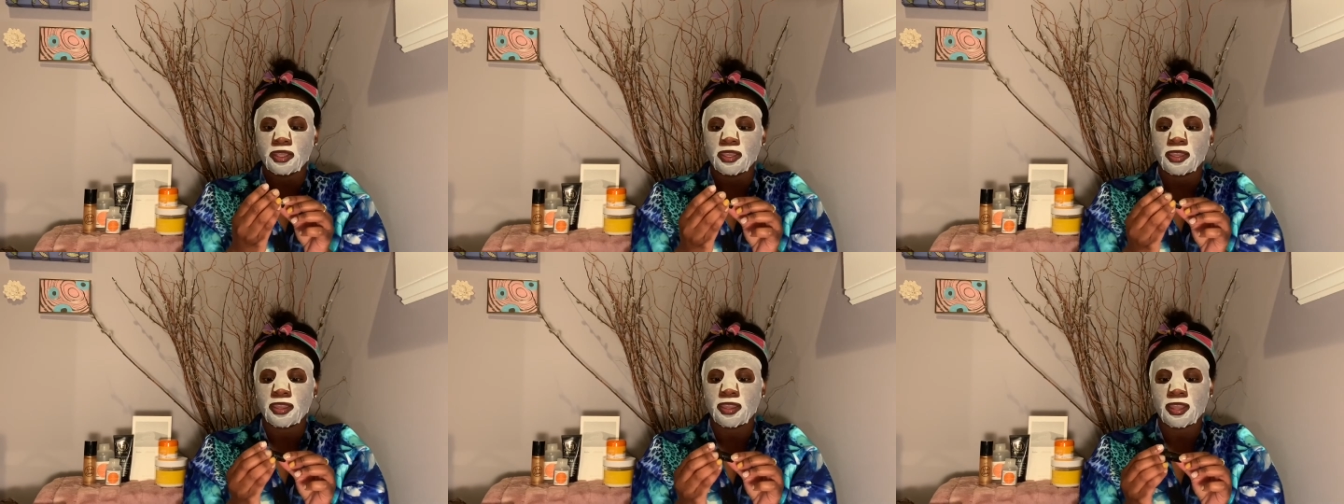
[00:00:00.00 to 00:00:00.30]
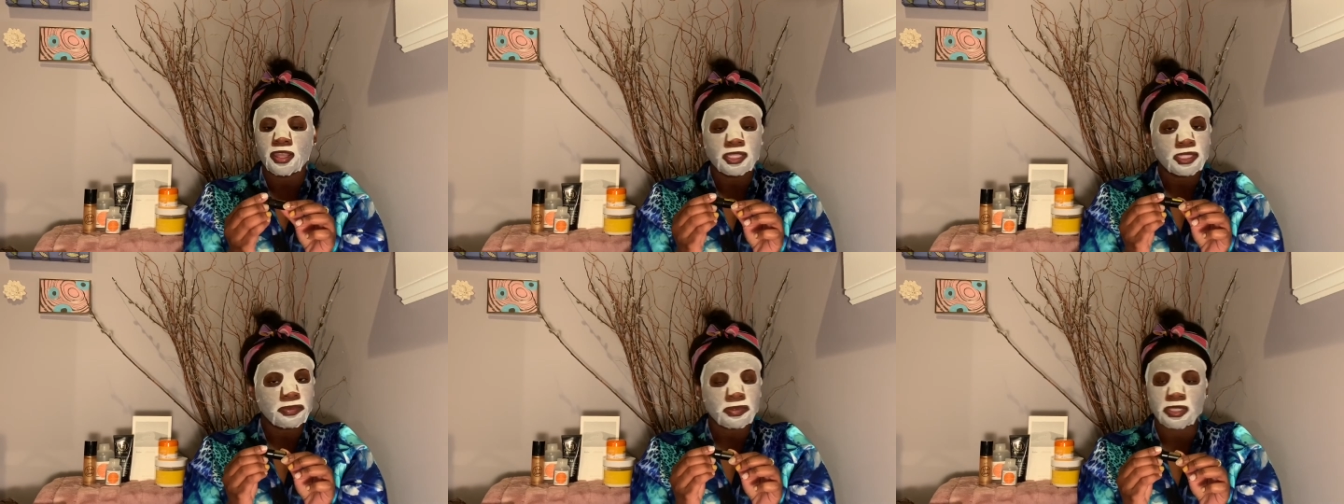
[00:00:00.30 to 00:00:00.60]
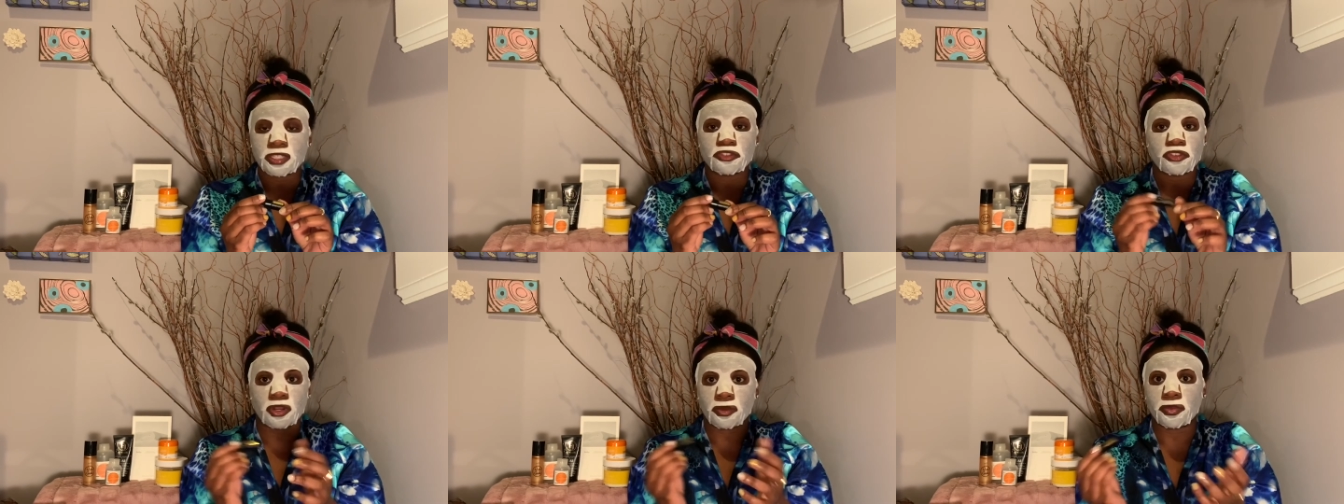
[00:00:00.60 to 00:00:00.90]
it smells like
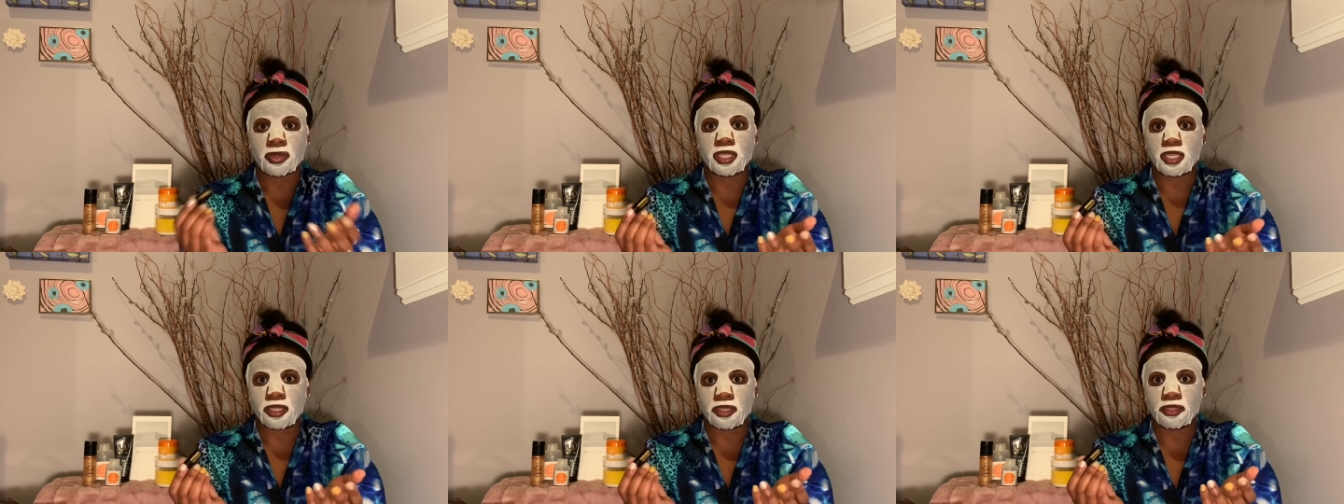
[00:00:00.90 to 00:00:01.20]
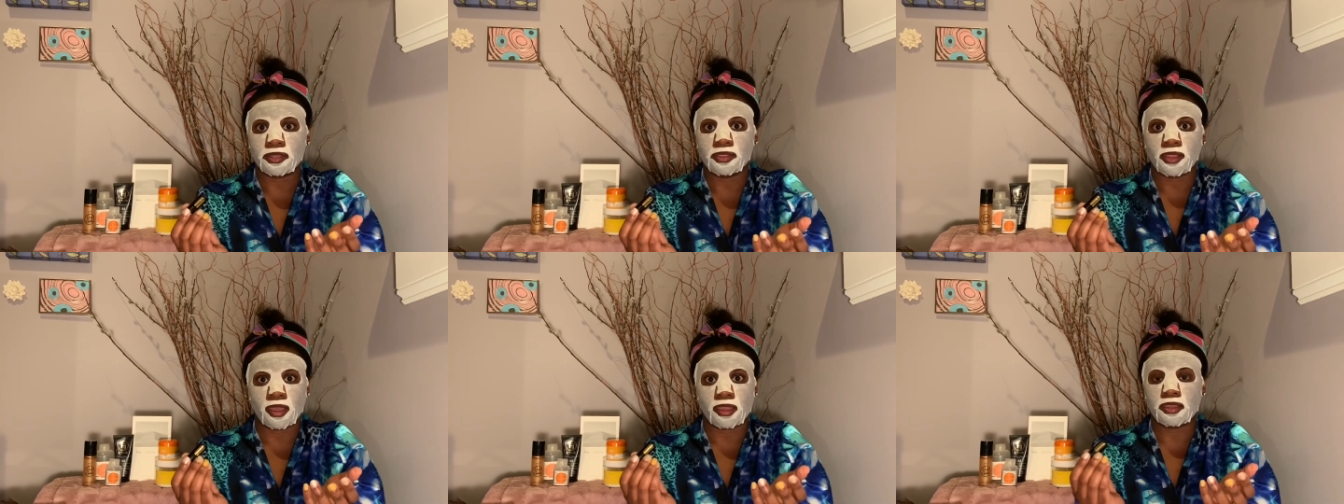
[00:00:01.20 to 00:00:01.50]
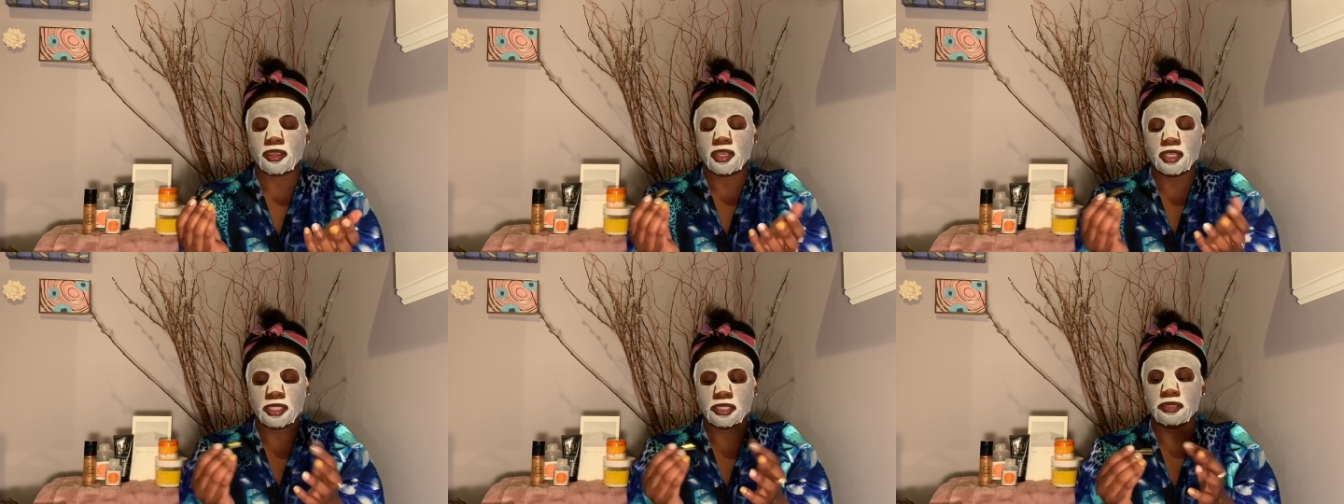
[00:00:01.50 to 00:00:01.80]
straight up weed. Like
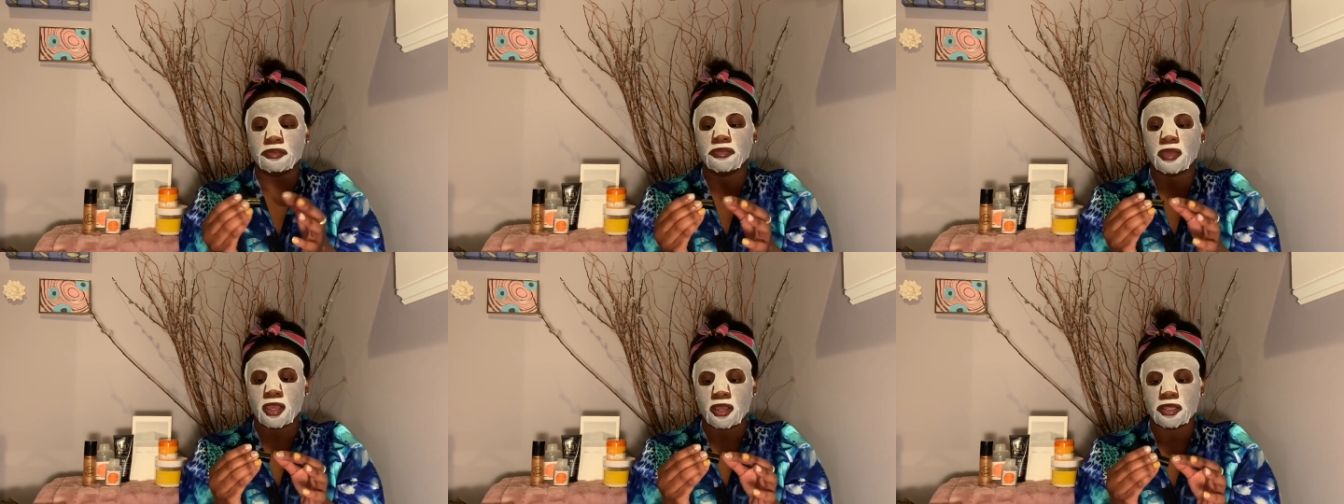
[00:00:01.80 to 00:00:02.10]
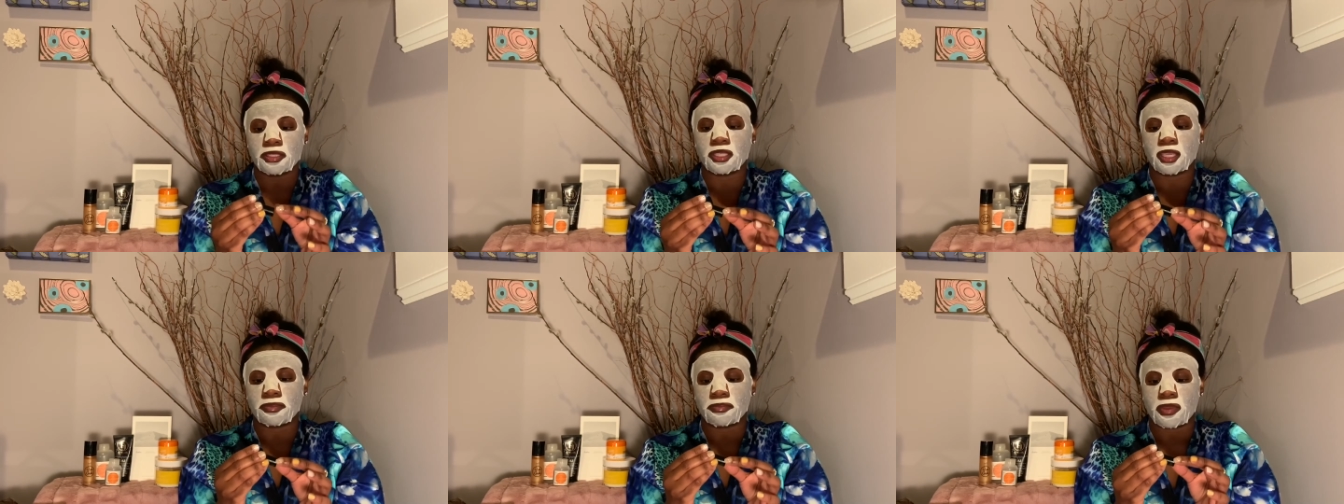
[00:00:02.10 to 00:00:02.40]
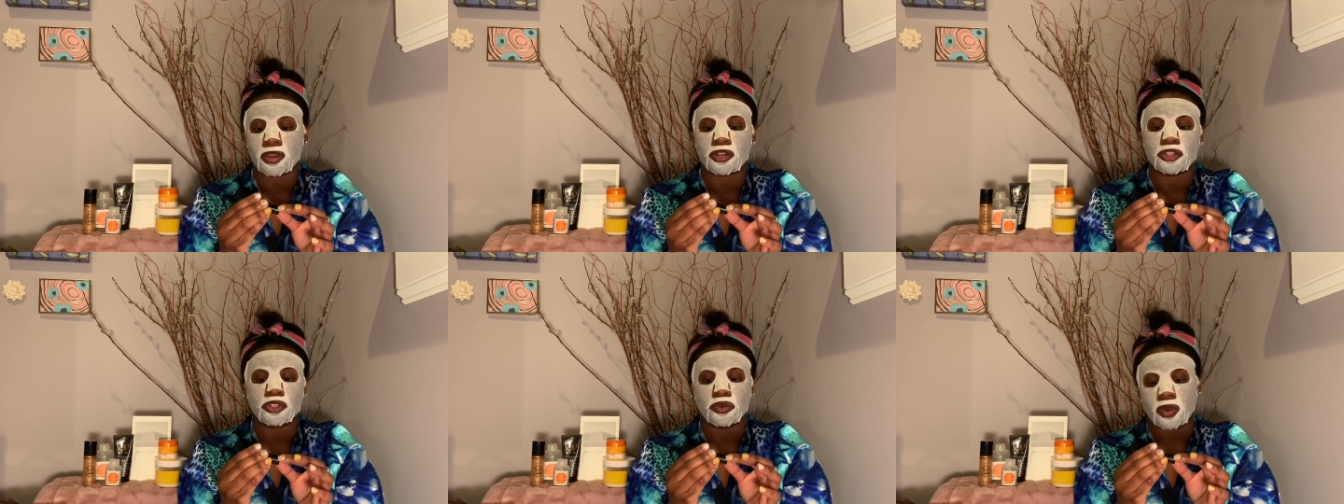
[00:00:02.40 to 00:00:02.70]
it smells like
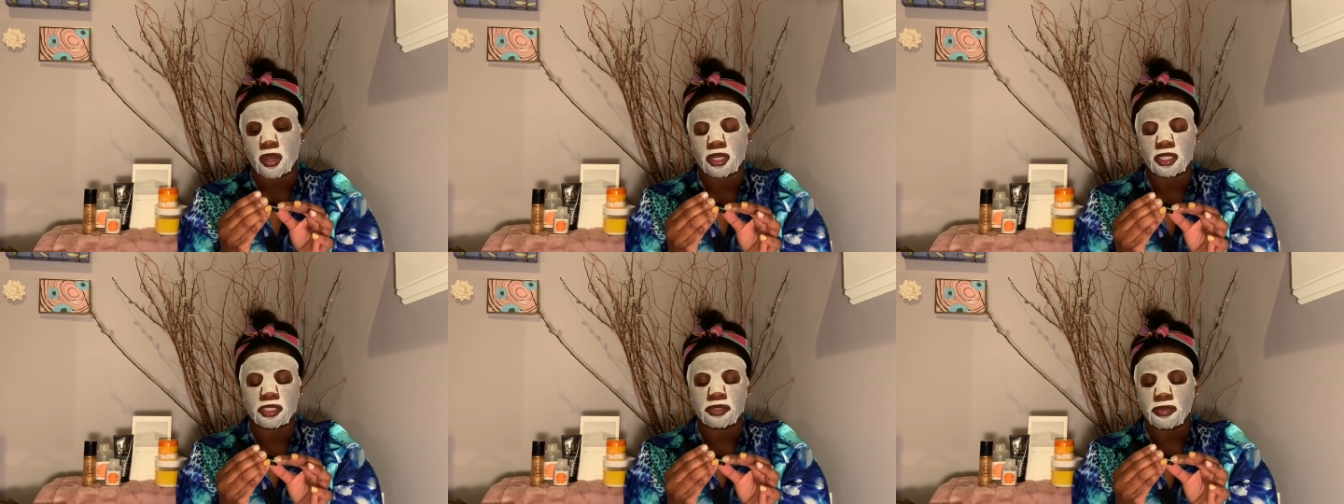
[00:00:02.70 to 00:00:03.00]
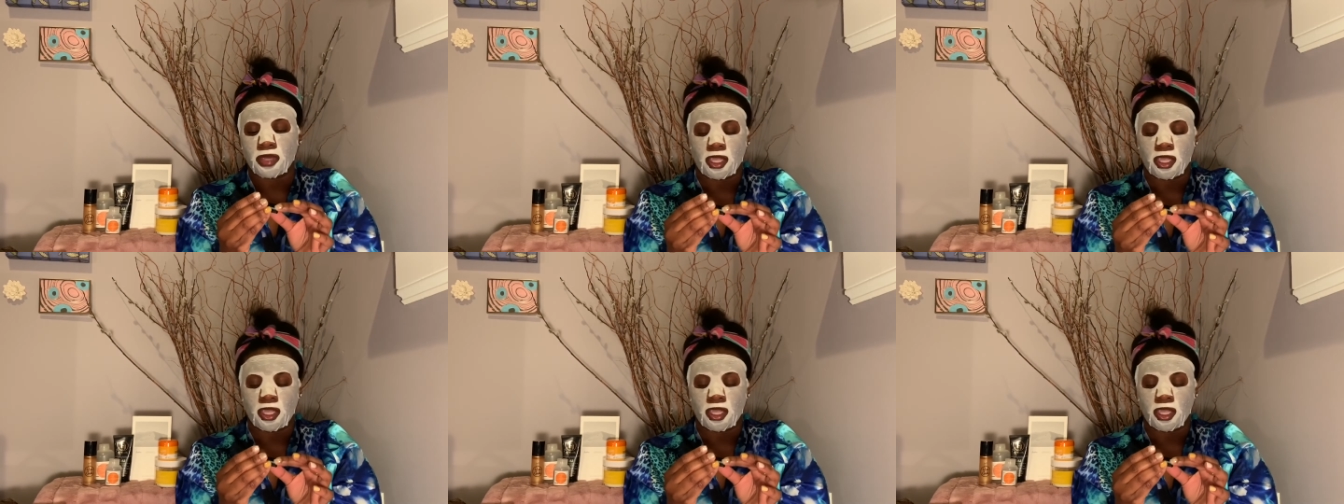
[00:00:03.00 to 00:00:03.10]
marijuana to me.